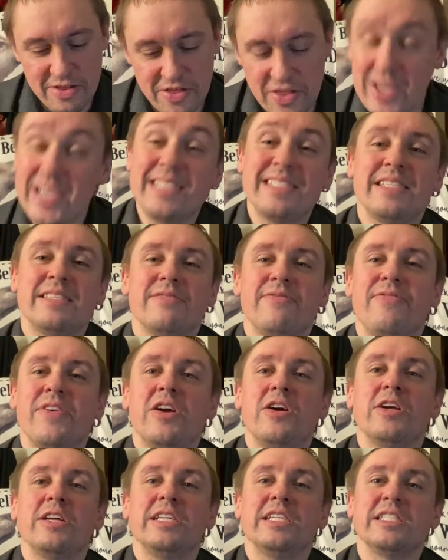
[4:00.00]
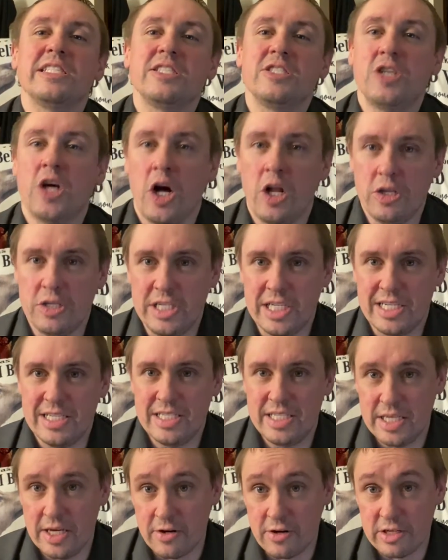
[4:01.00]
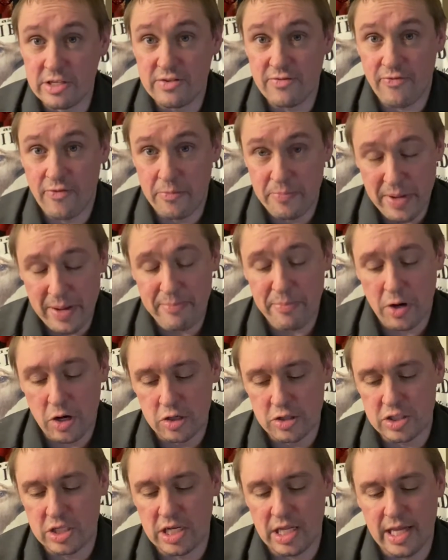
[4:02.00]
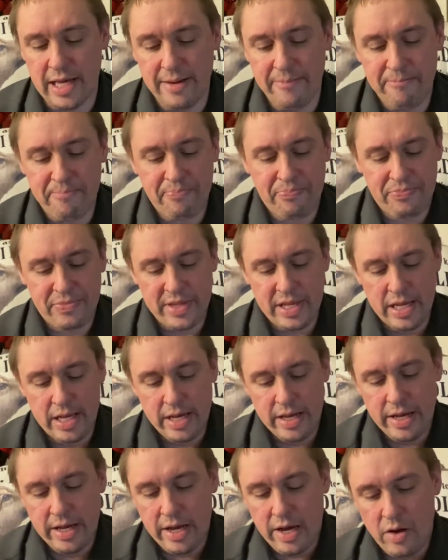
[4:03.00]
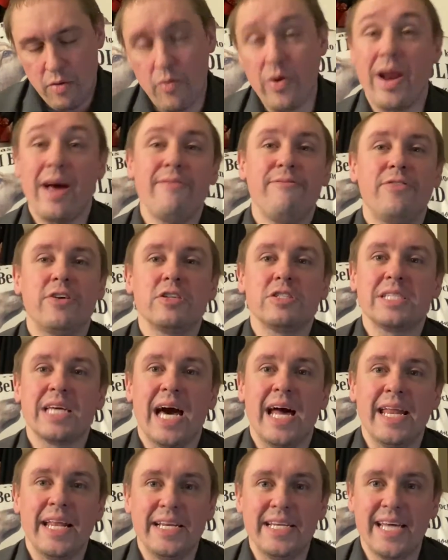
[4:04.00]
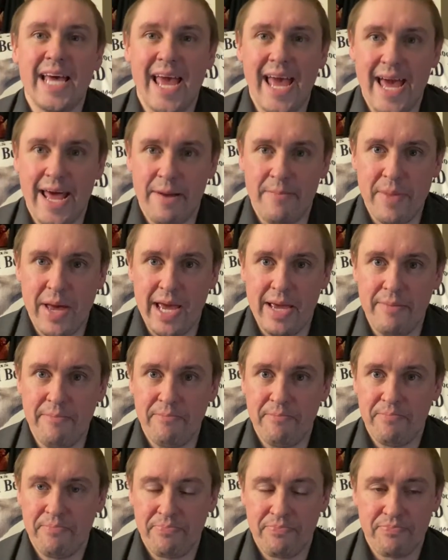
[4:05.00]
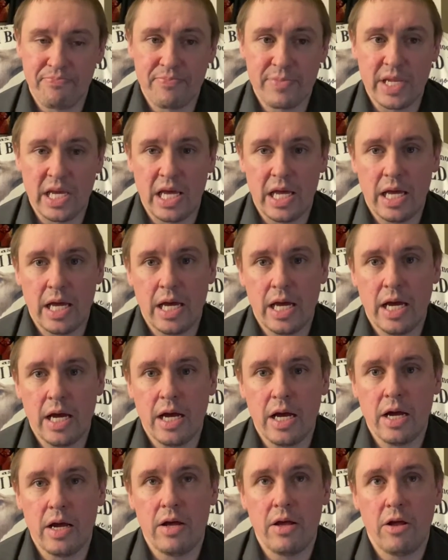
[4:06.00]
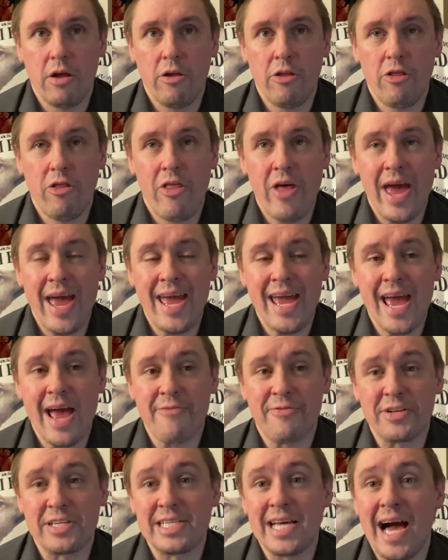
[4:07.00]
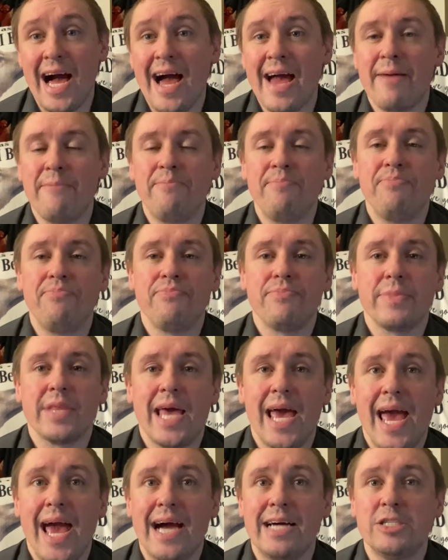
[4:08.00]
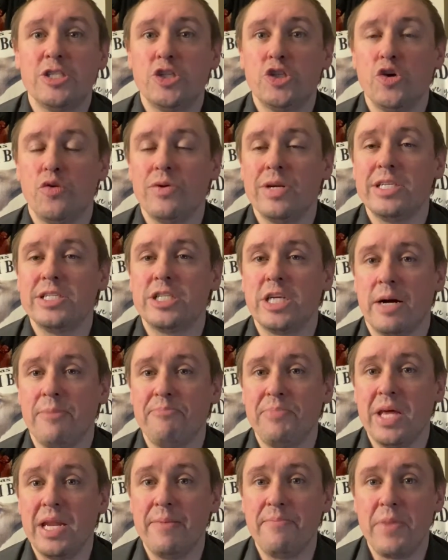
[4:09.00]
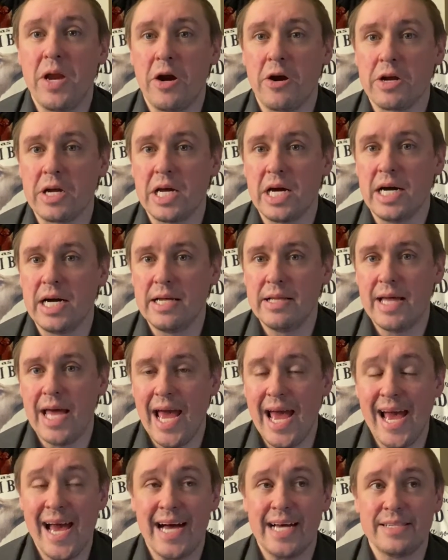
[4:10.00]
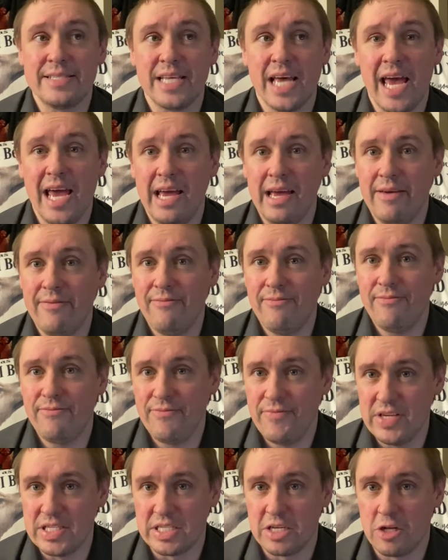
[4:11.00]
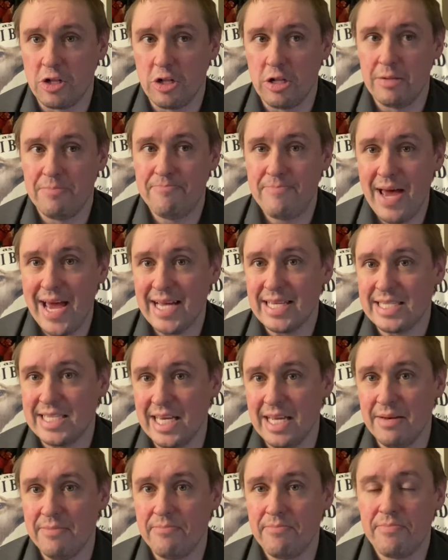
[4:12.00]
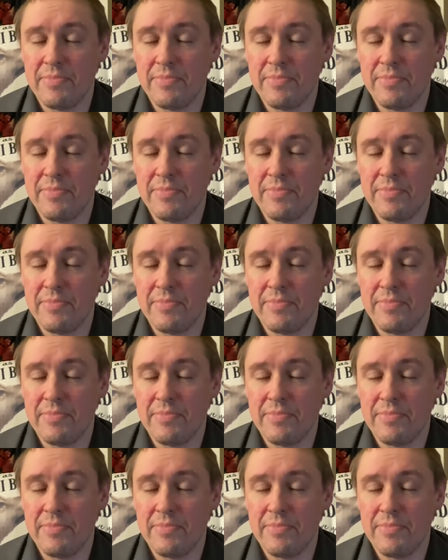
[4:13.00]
This is a very nostalgic series for me personally. When I first got into anime, they, at the time, had Shonen Jump in America as a physical magazine.